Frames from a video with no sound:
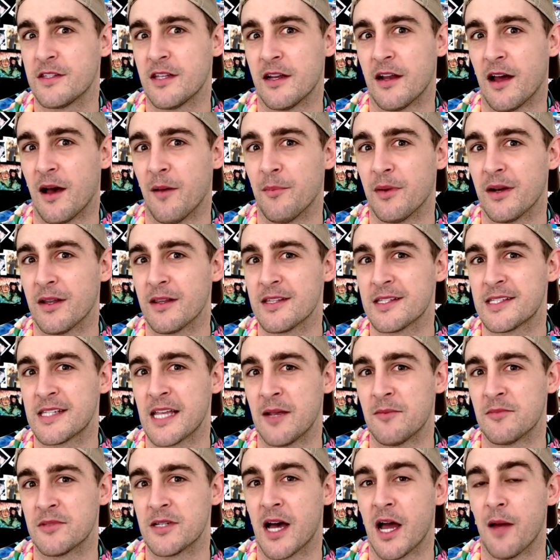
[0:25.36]
set up, but at the
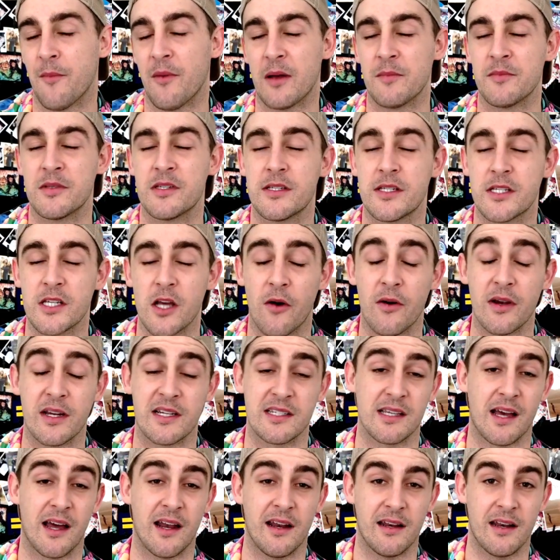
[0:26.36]
same time I'm so
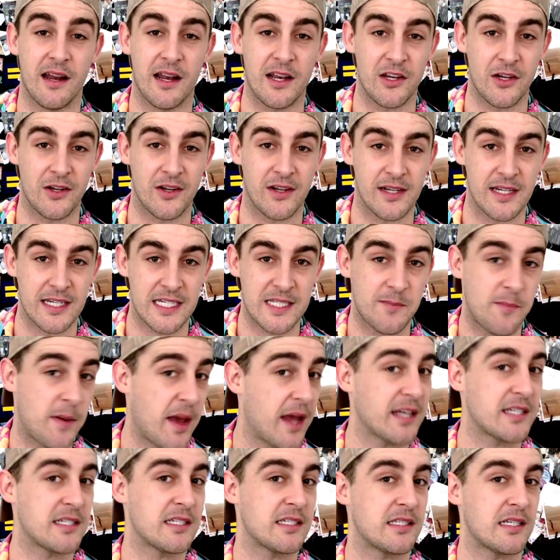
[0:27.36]
excited and you can
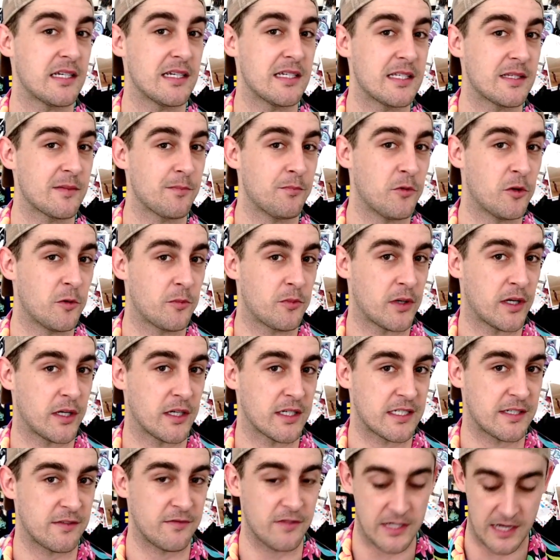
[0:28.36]
expect to see some more
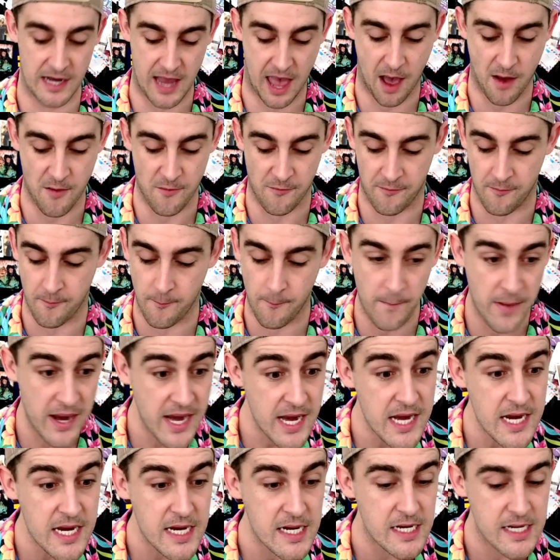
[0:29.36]
productivity out of
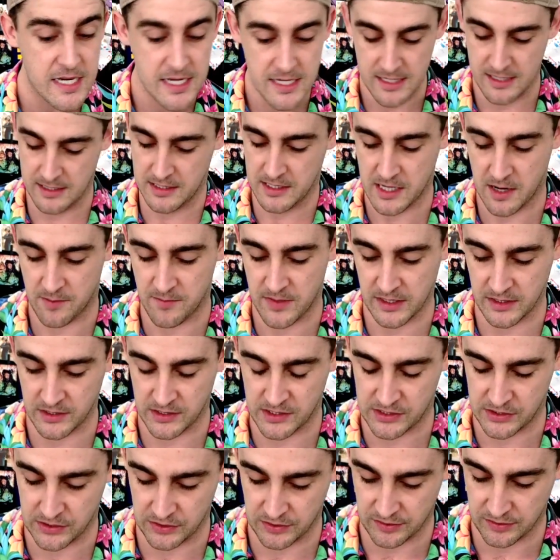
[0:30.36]
me coming
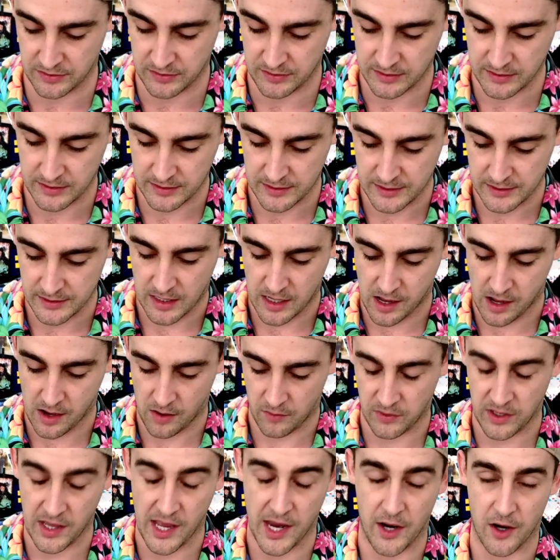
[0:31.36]
soon.
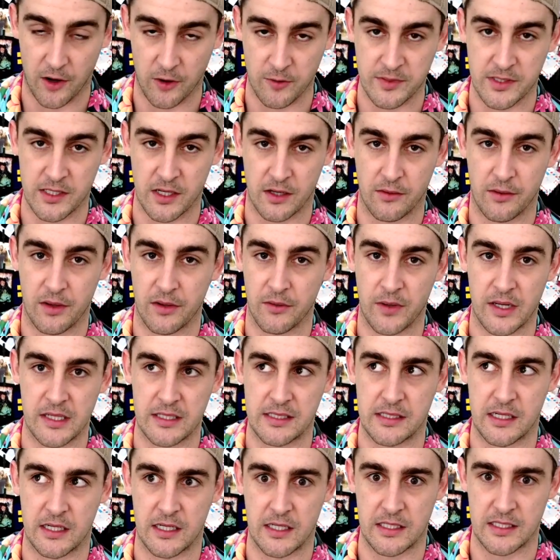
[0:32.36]
Well, I hope so,
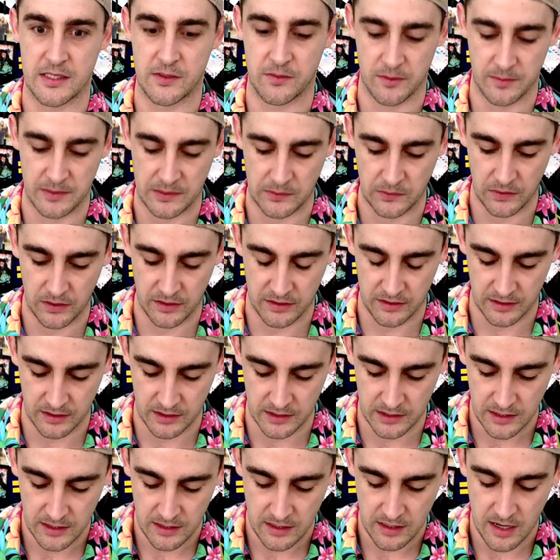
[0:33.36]
otherwise none of this would have been worth it.
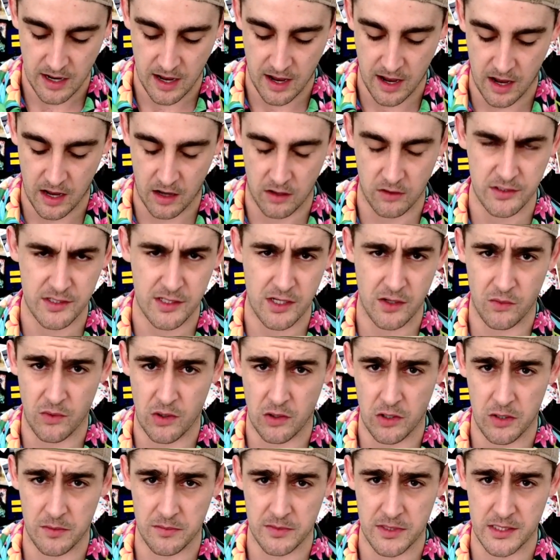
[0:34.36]
Also,
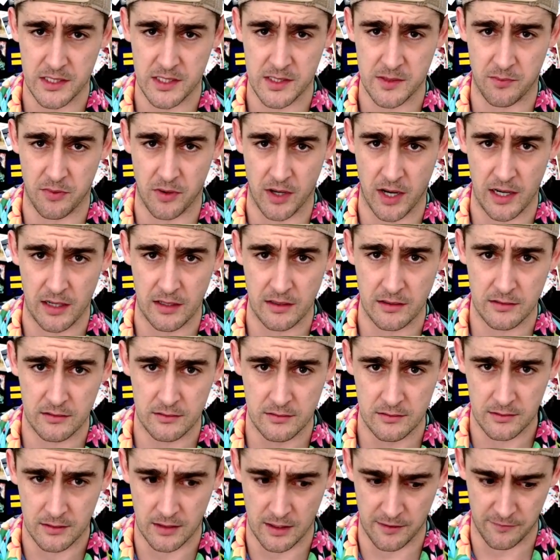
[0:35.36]
welcome to spring.
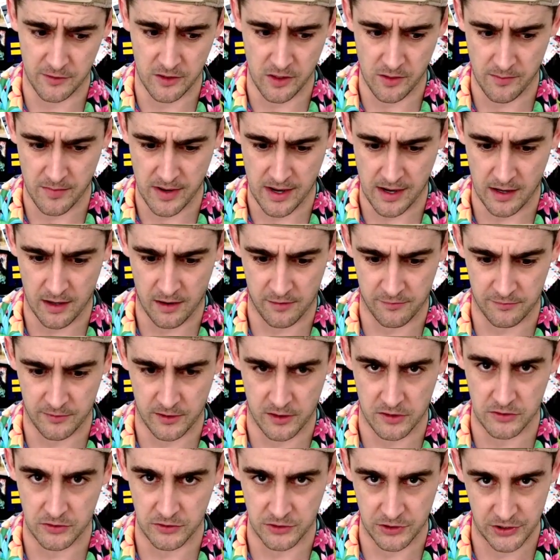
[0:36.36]
I've got my
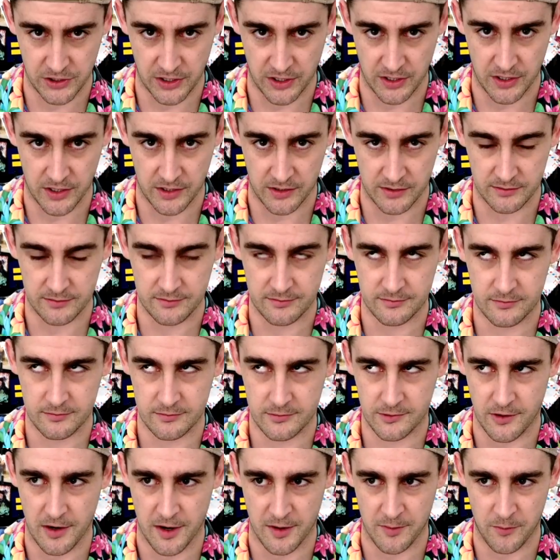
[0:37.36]
floral shirt on,
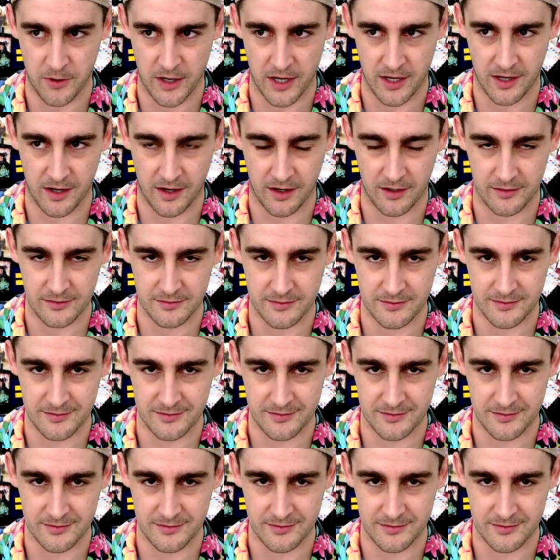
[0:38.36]
groundbreaking.